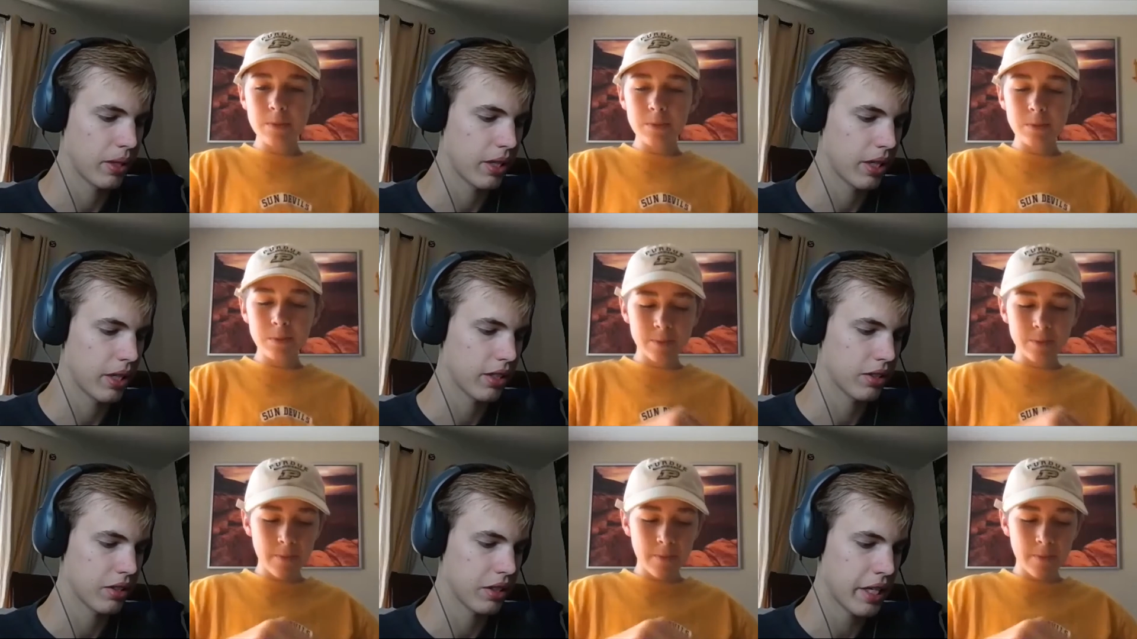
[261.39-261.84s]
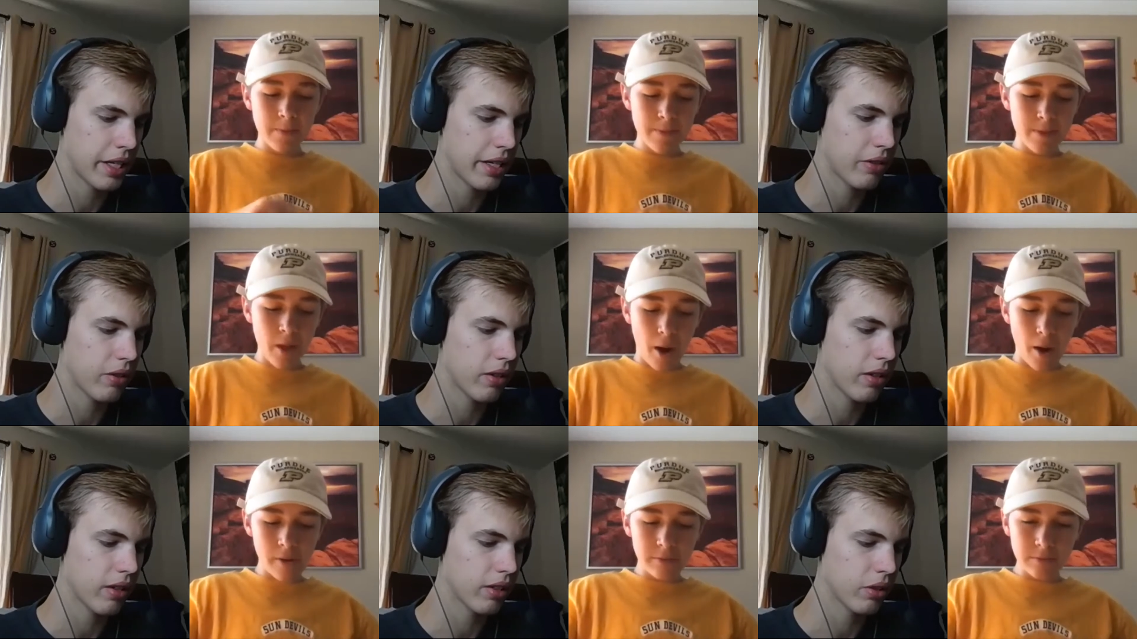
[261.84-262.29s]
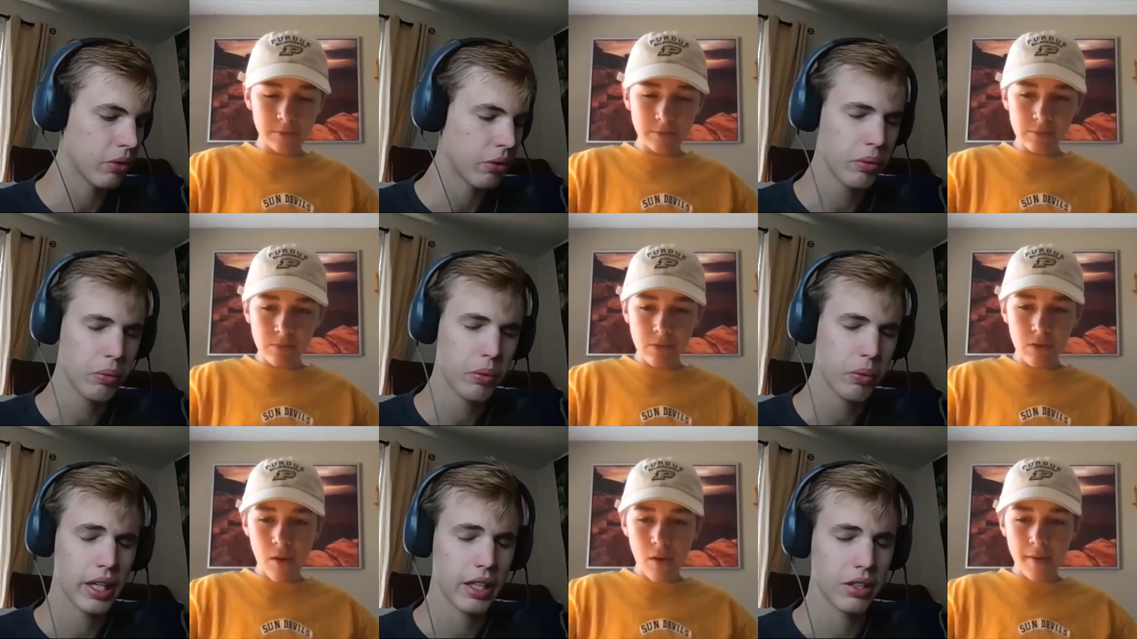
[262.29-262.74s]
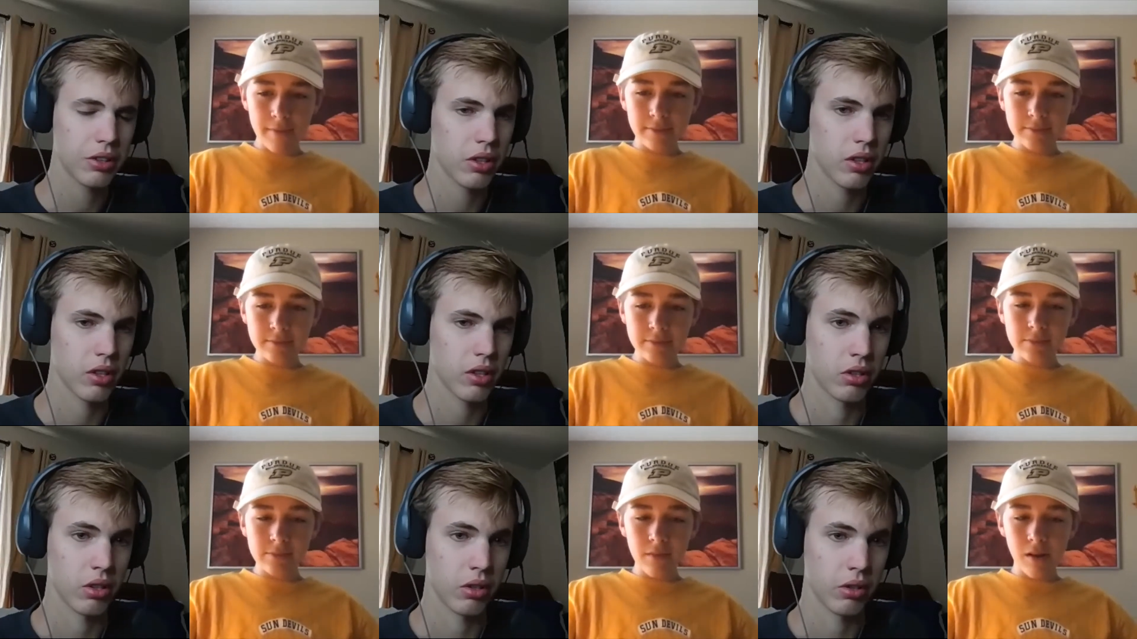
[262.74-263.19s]
Speaker 1: because now the only way I
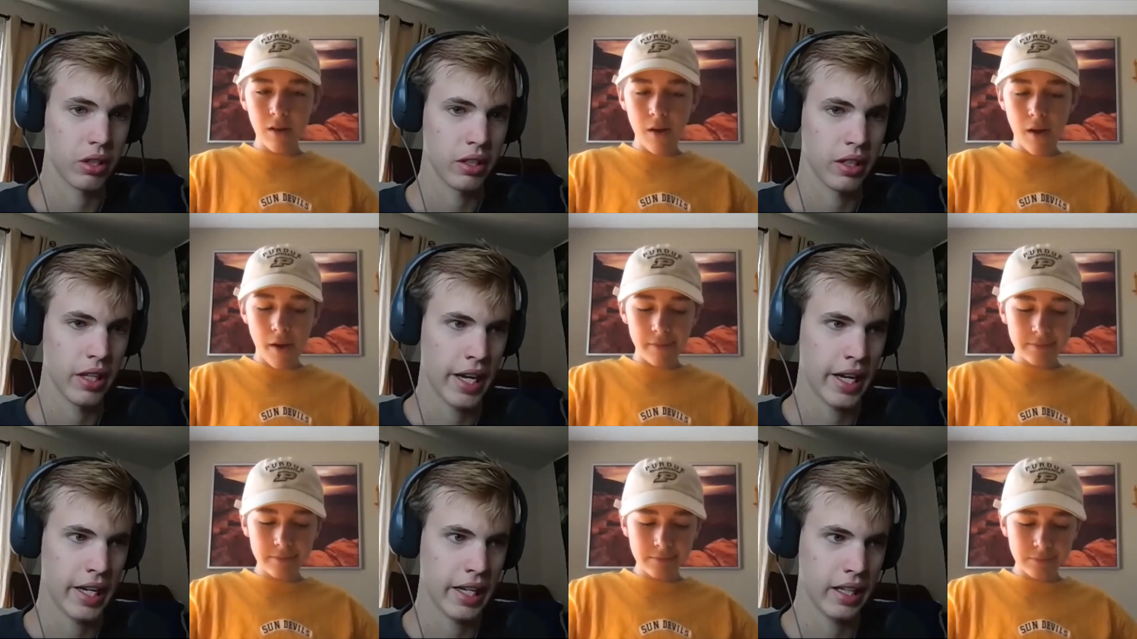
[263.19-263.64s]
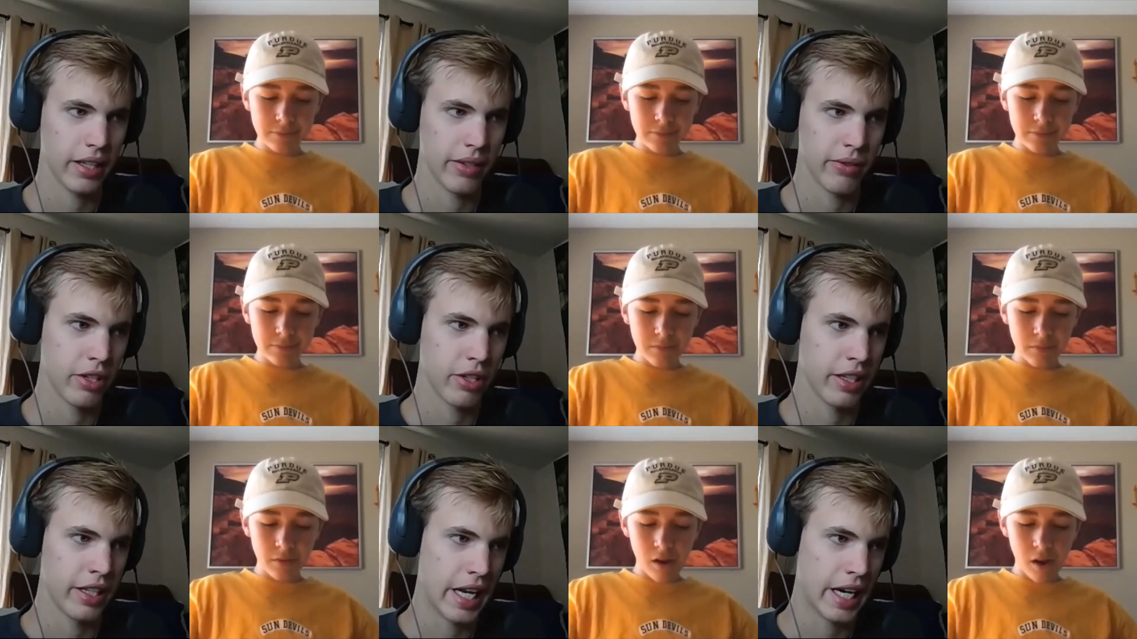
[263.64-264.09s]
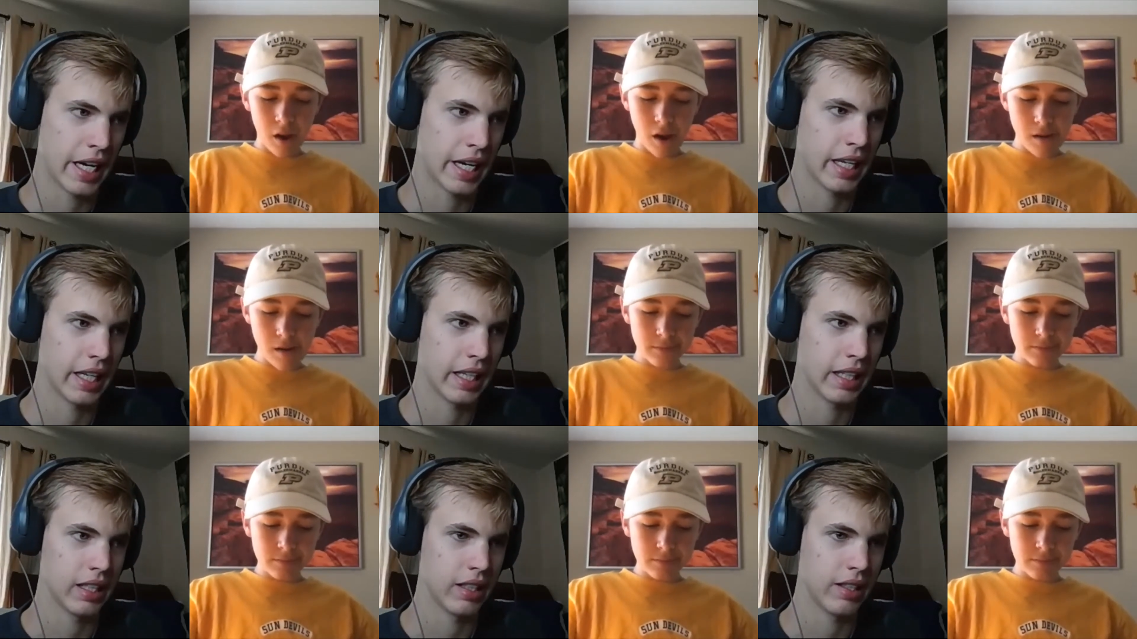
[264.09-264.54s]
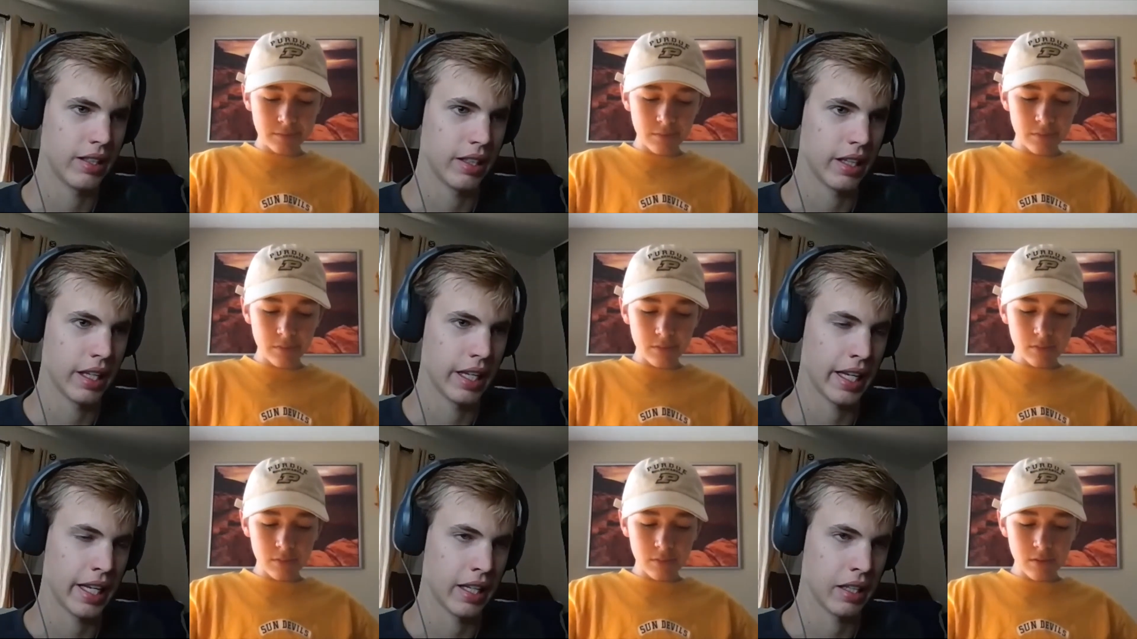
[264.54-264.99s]
saw Ahsoka dying is if she died
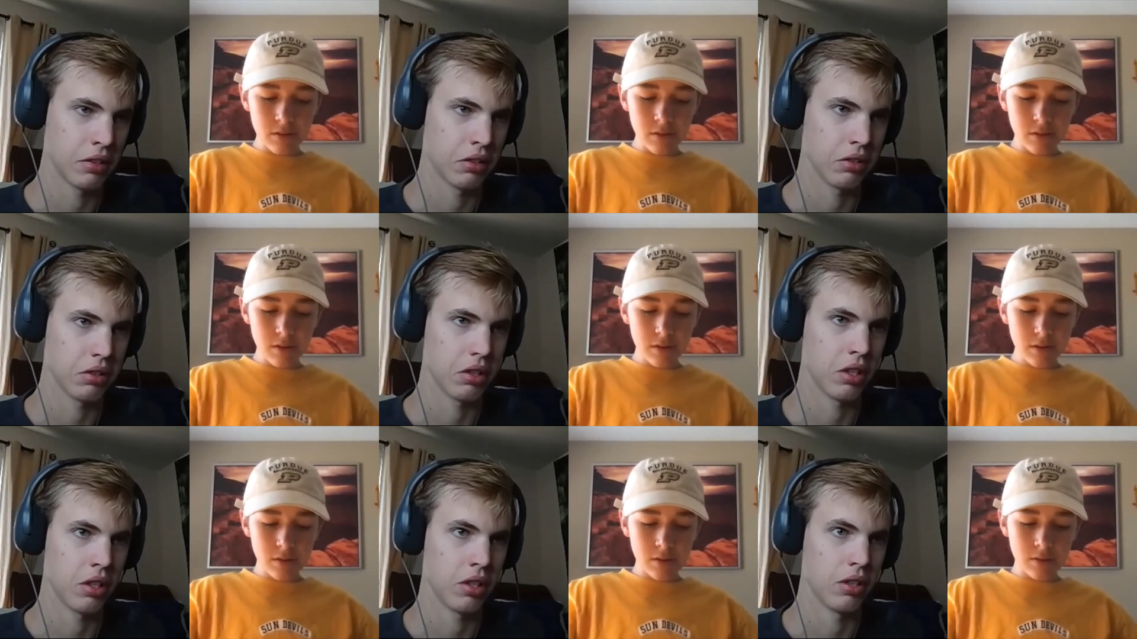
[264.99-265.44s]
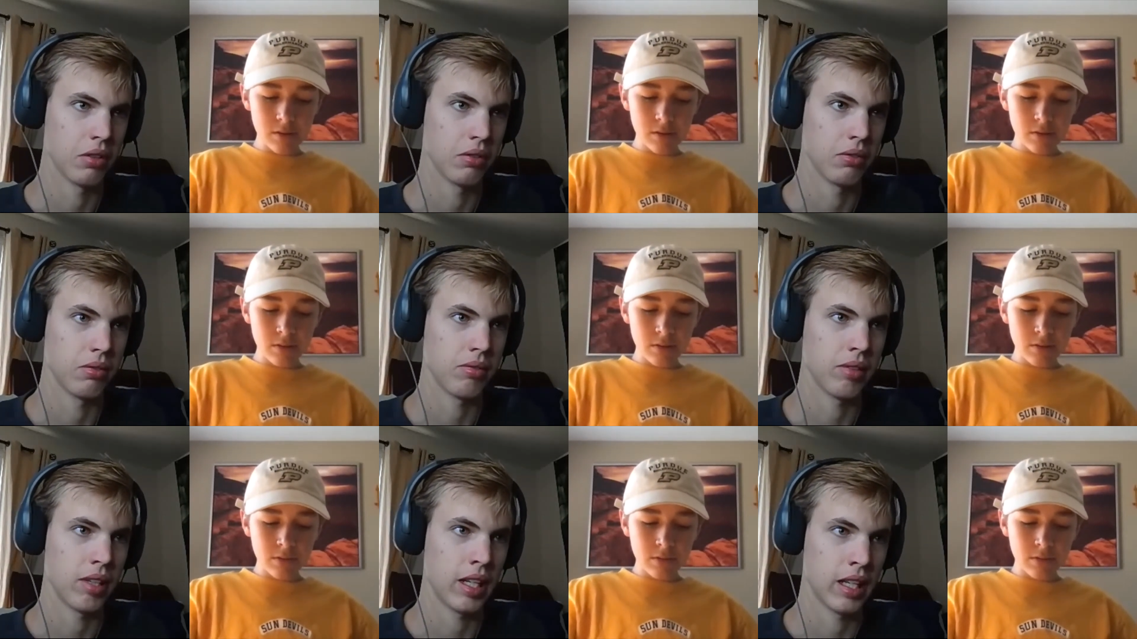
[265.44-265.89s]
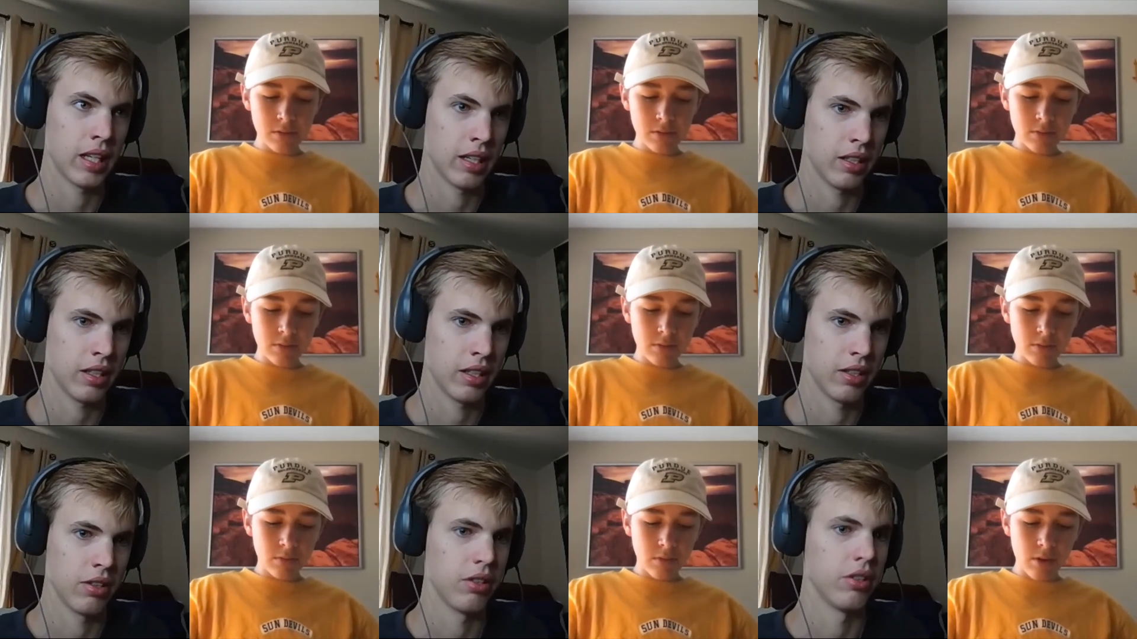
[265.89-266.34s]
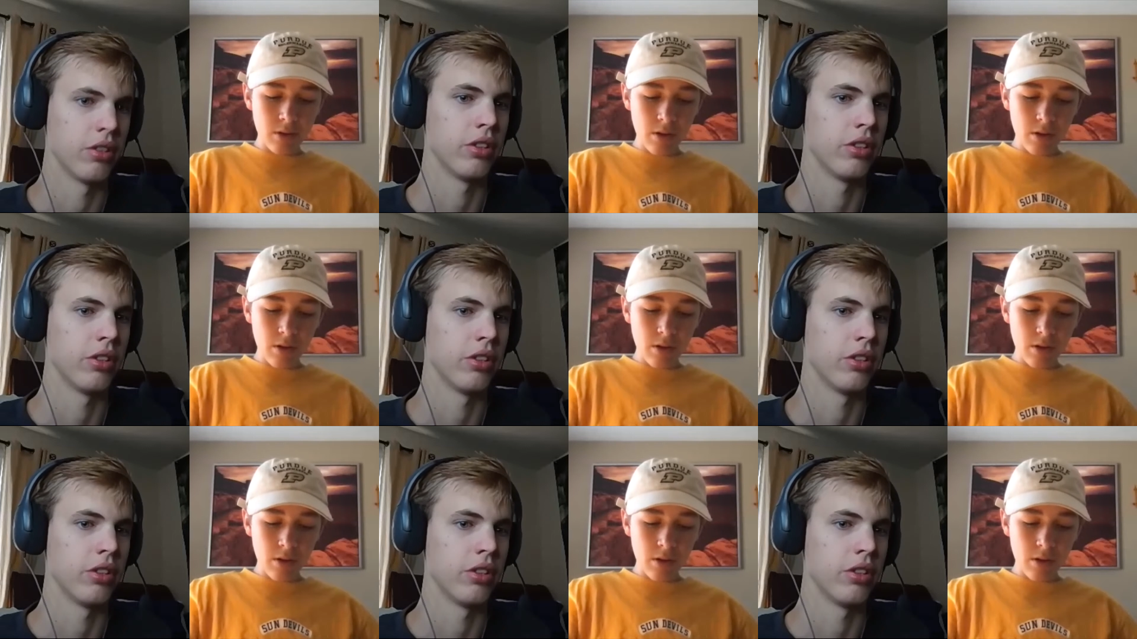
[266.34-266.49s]
to the hands of Anakin,